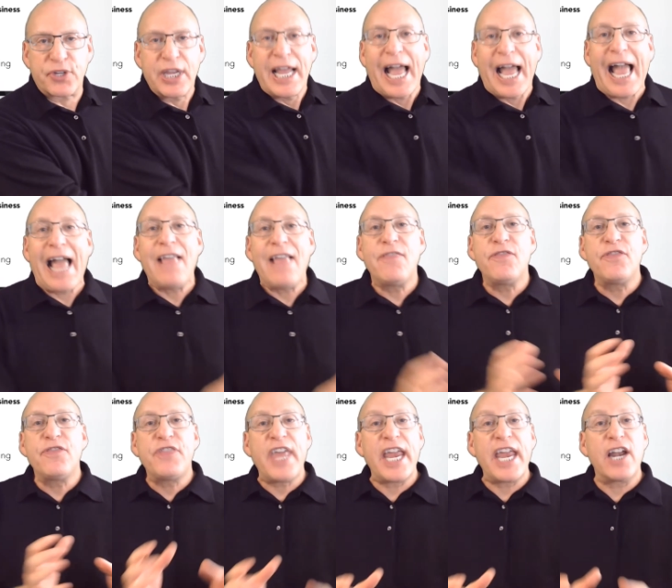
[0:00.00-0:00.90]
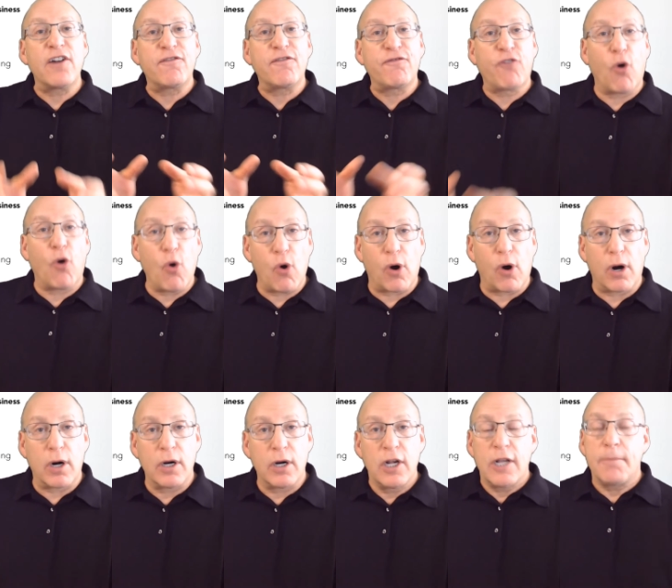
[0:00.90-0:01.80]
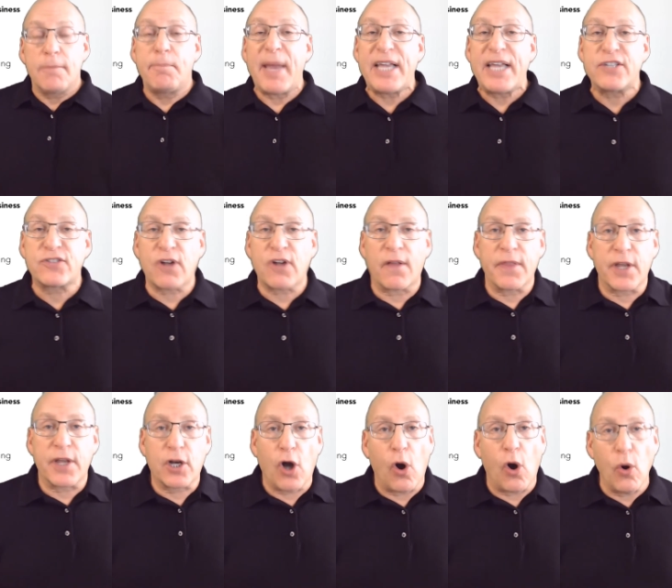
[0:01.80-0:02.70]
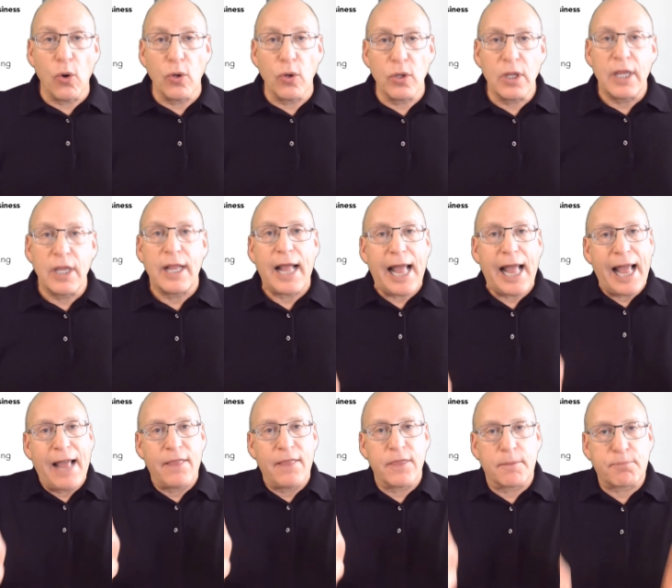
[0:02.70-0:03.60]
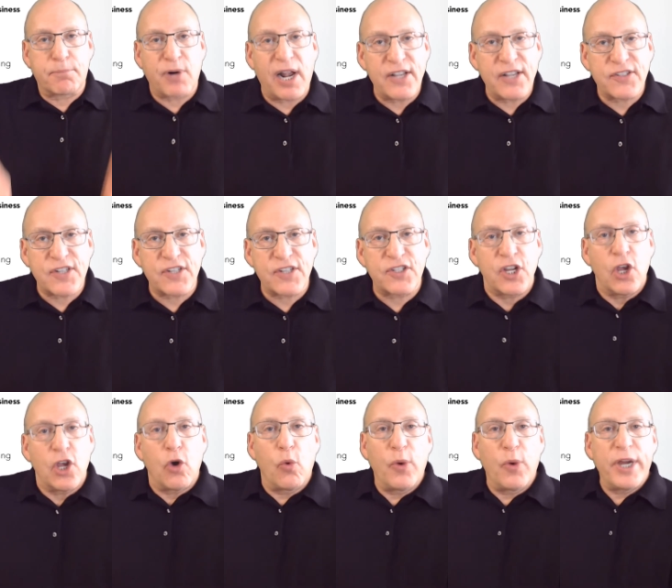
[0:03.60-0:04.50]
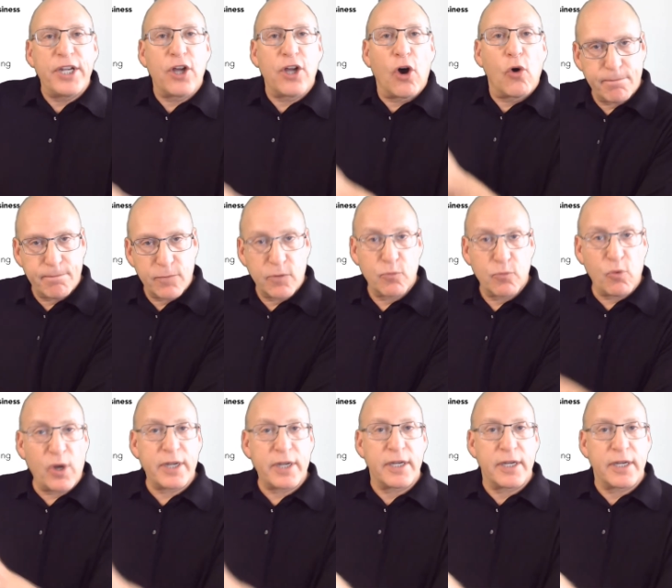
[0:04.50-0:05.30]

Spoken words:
And therefore, based on the goal and the process, we know what